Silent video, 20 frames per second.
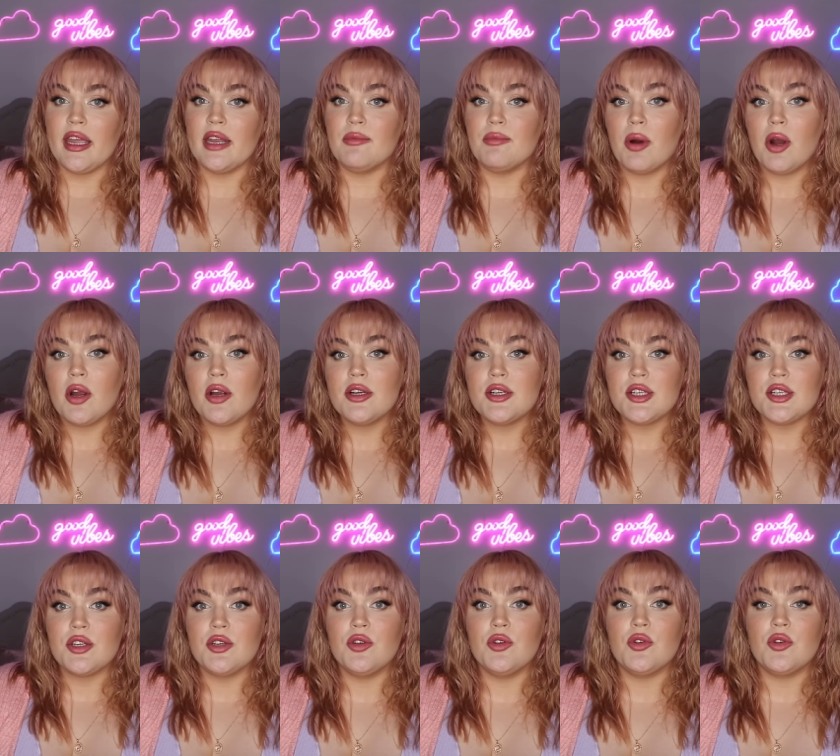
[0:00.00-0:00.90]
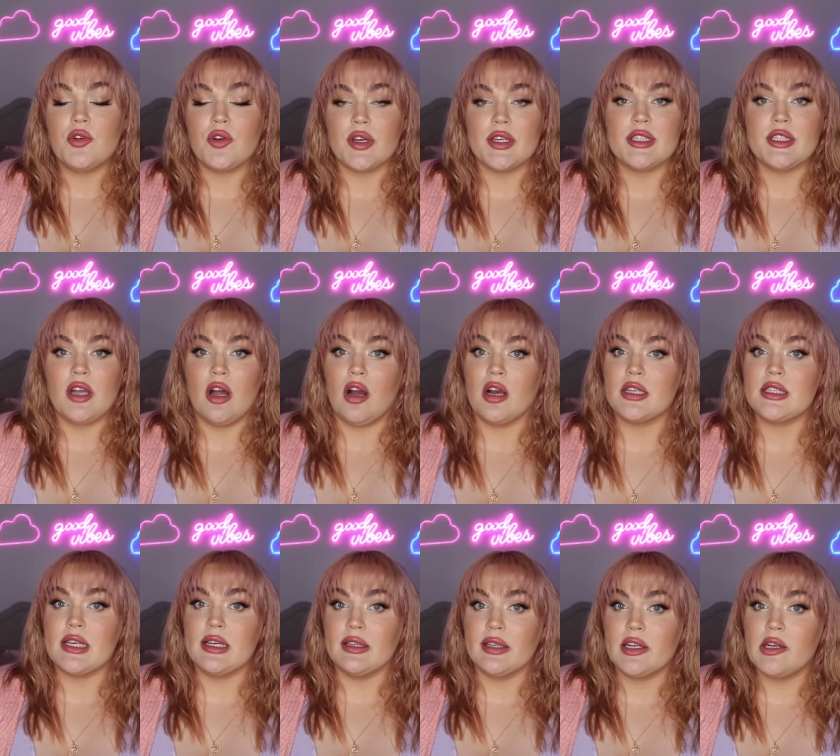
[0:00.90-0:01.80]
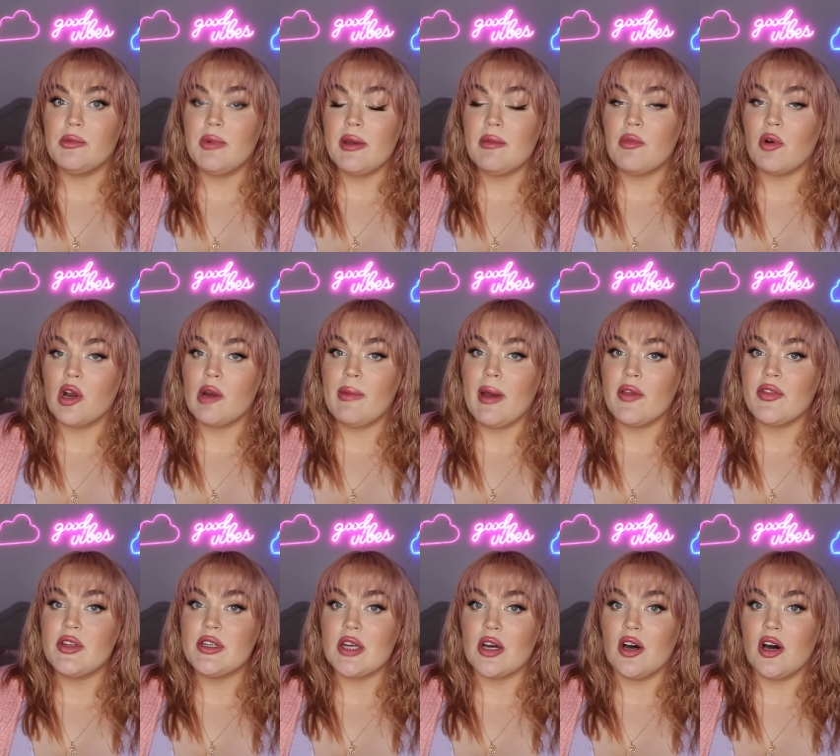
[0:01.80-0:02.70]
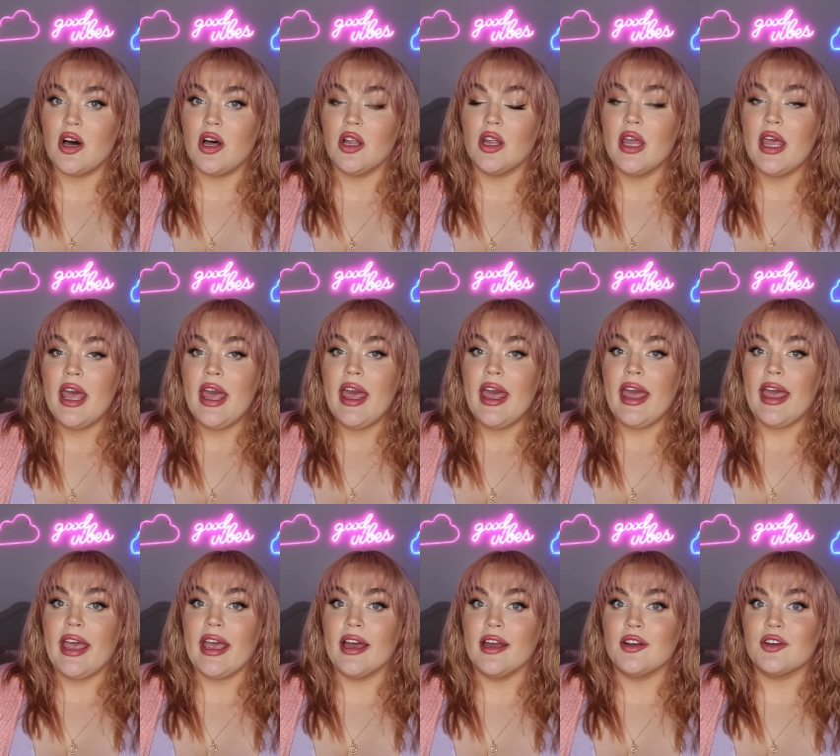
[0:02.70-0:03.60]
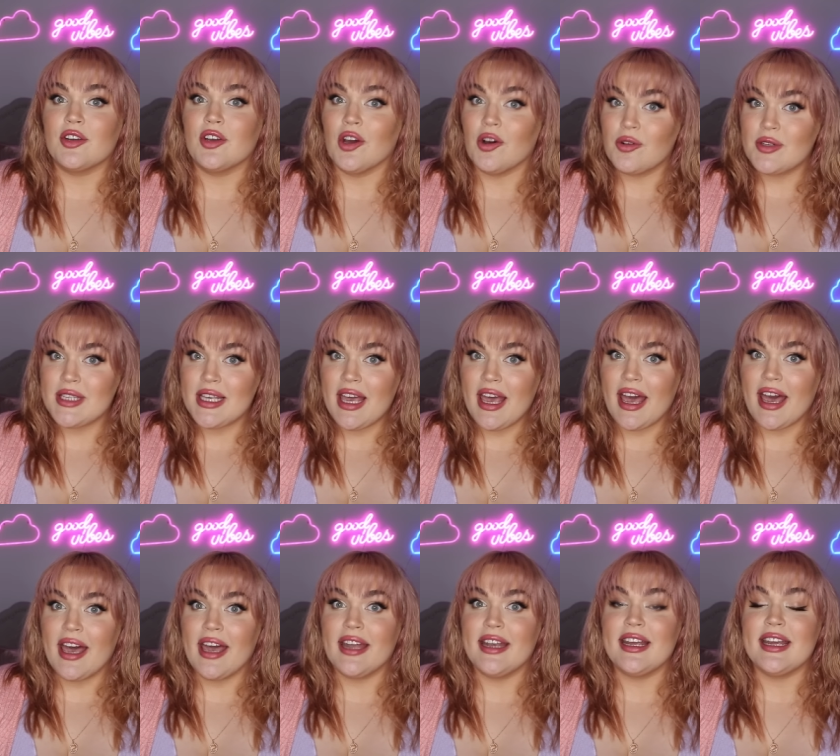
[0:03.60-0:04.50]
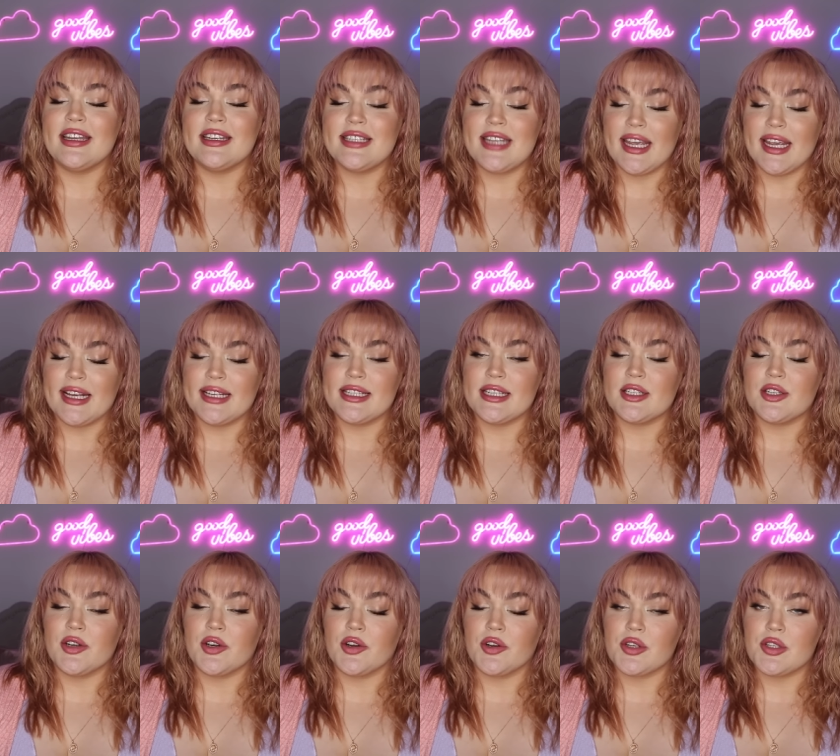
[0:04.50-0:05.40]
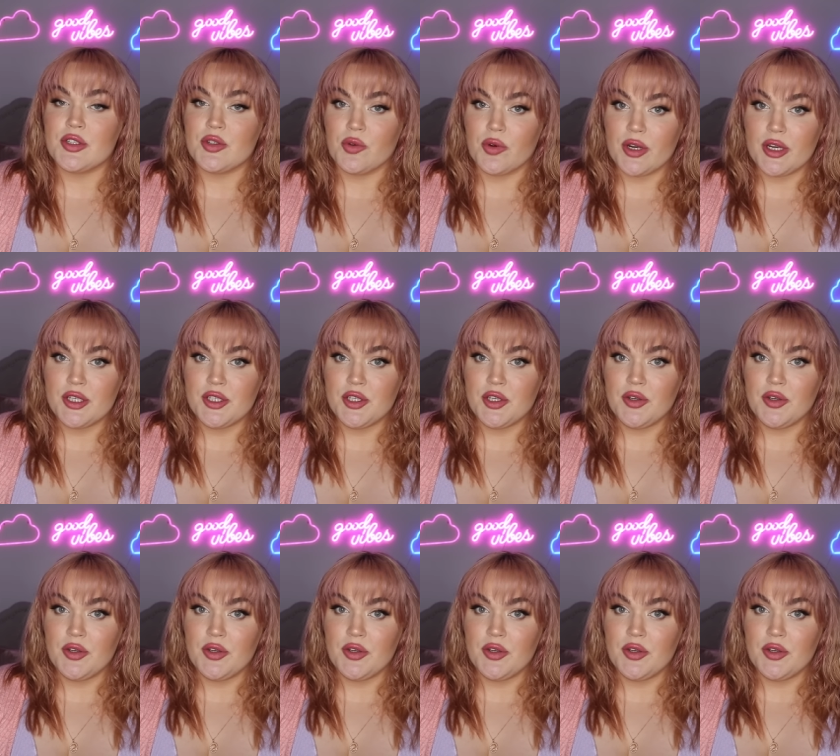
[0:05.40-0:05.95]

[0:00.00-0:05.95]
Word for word: In part two, Kriss talks a little bit more about the doll and goes ahead and takes it to her storage